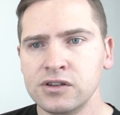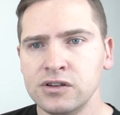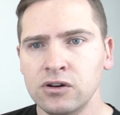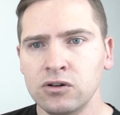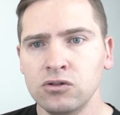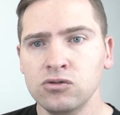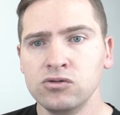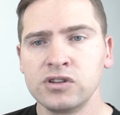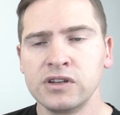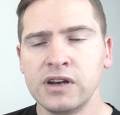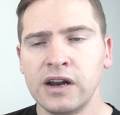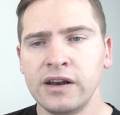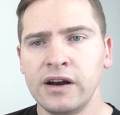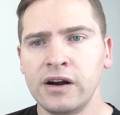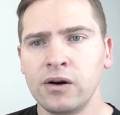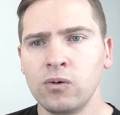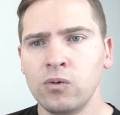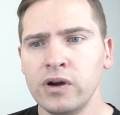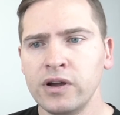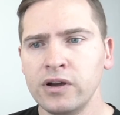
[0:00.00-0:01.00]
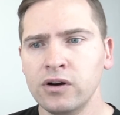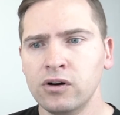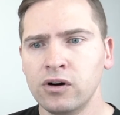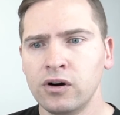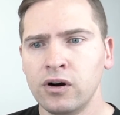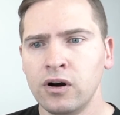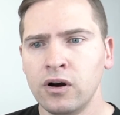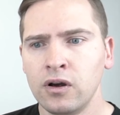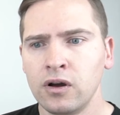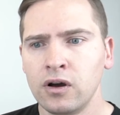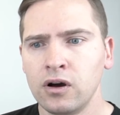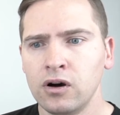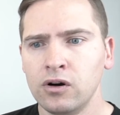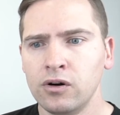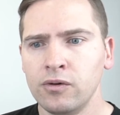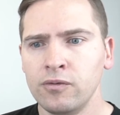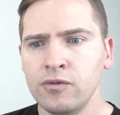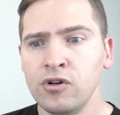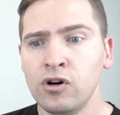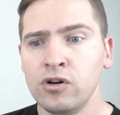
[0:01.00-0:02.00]
losing an airway or
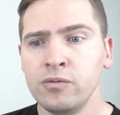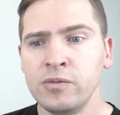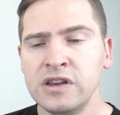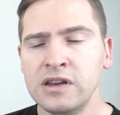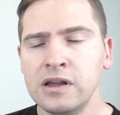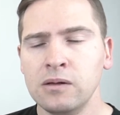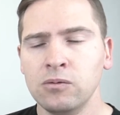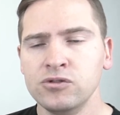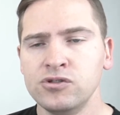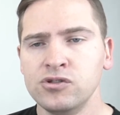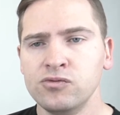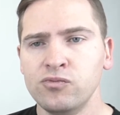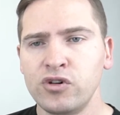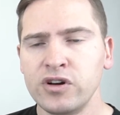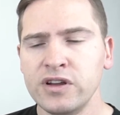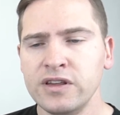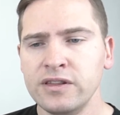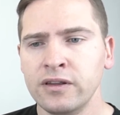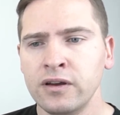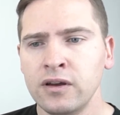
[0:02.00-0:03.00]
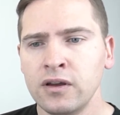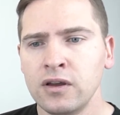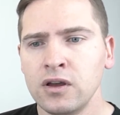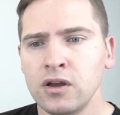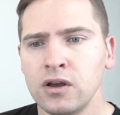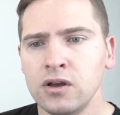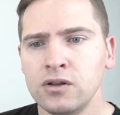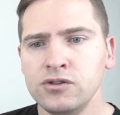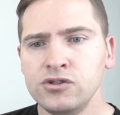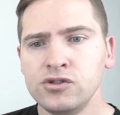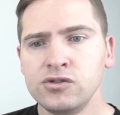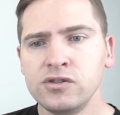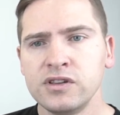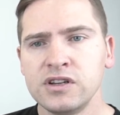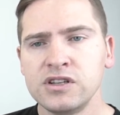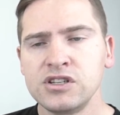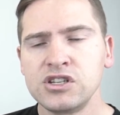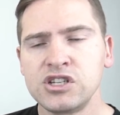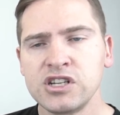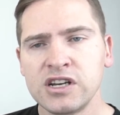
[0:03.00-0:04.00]
not being able to breathe. During
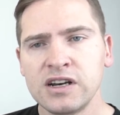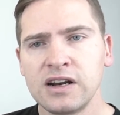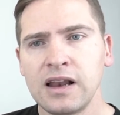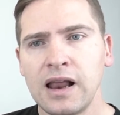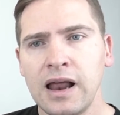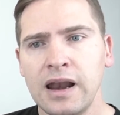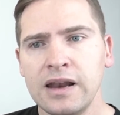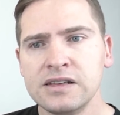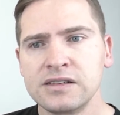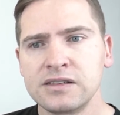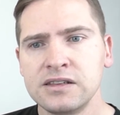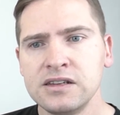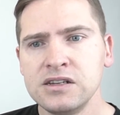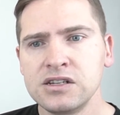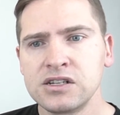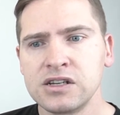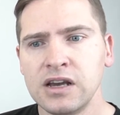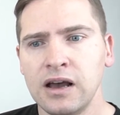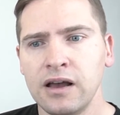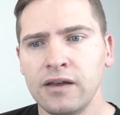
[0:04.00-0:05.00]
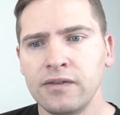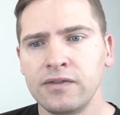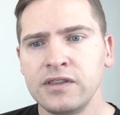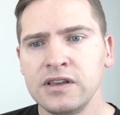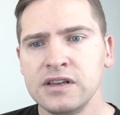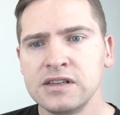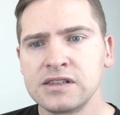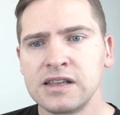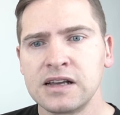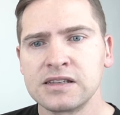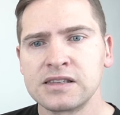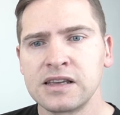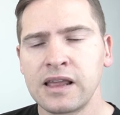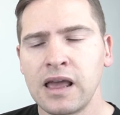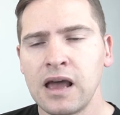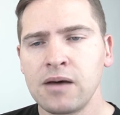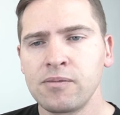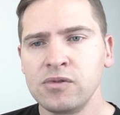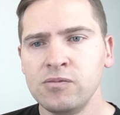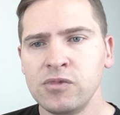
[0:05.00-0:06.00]
the general anesthesia, this doesn't
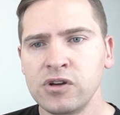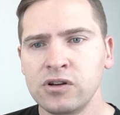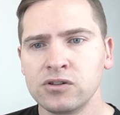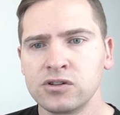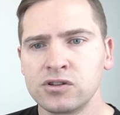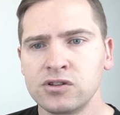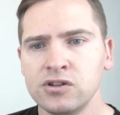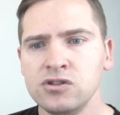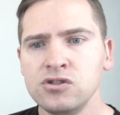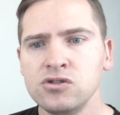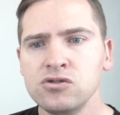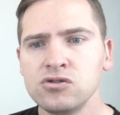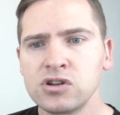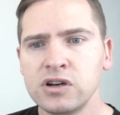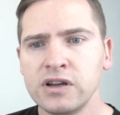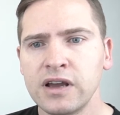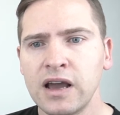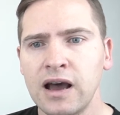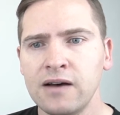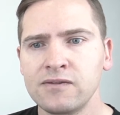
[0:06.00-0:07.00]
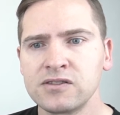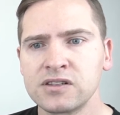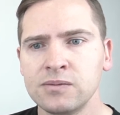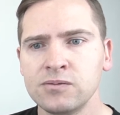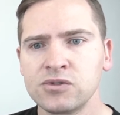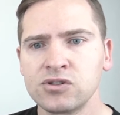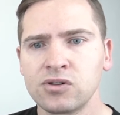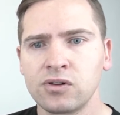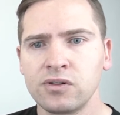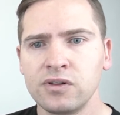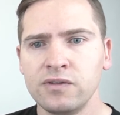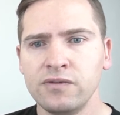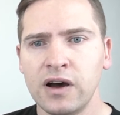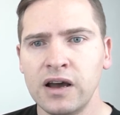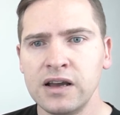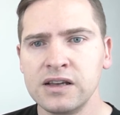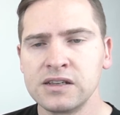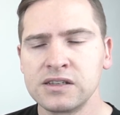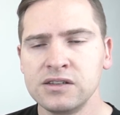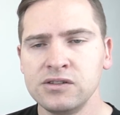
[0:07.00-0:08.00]
happen because you usually have some sort of
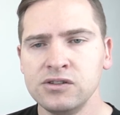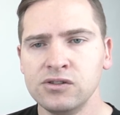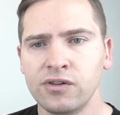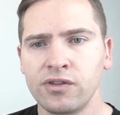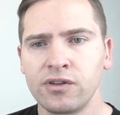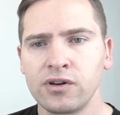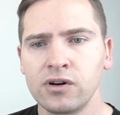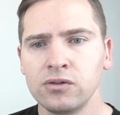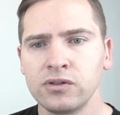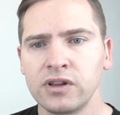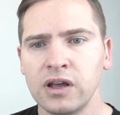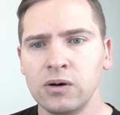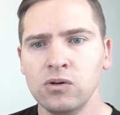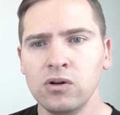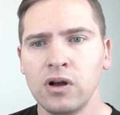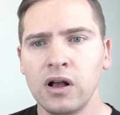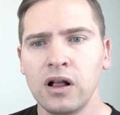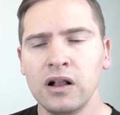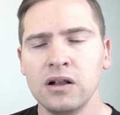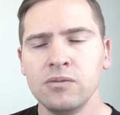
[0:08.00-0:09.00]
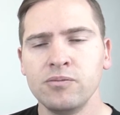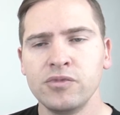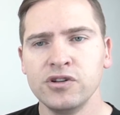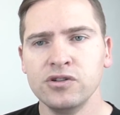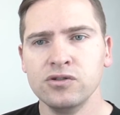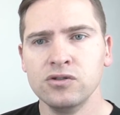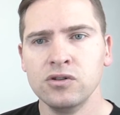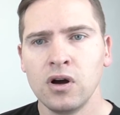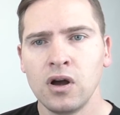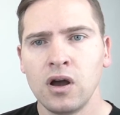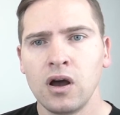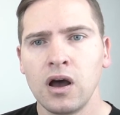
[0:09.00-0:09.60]
device in your throat that will help you